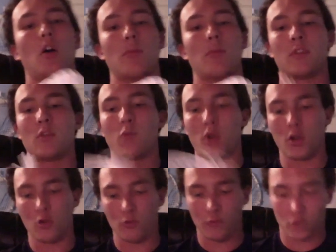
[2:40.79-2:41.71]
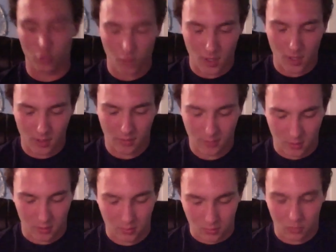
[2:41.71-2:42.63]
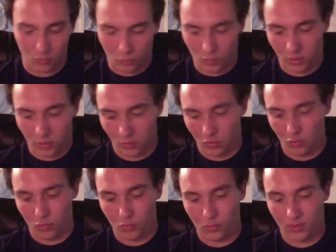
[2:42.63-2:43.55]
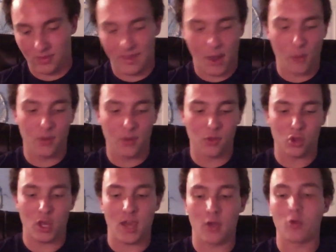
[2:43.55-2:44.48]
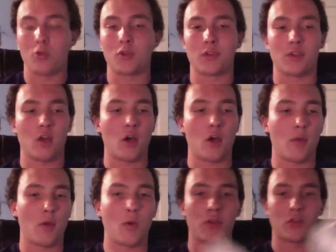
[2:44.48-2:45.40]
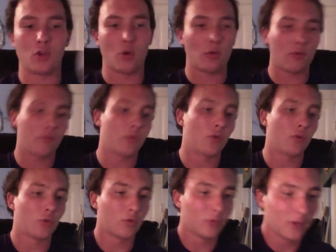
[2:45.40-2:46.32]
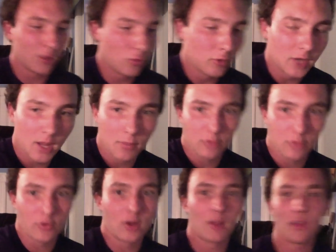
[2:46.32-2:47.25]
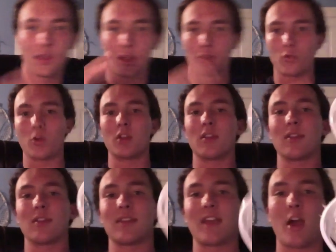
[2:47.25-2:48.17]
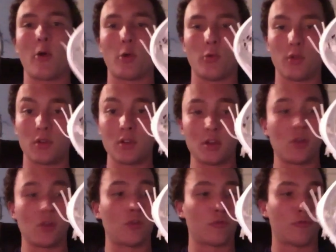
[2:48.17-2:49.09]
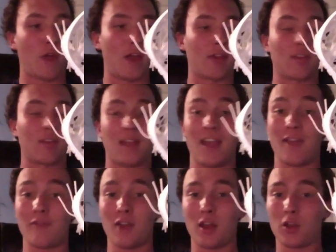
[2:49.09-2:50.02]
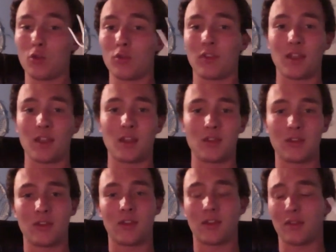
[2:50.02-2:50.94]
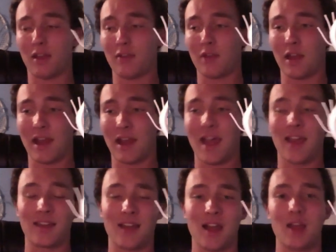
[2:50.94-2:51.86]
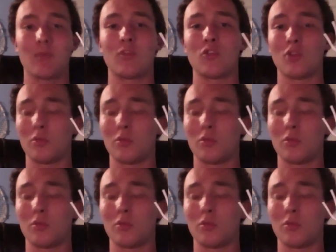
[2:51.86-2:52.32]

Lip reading: Didn't want to overdo anything, just wanted to see how it channels. I wasn't going for legal depth or anything, I just wanted to see how it would rest. I have not used any of these sticks, I have not had time to.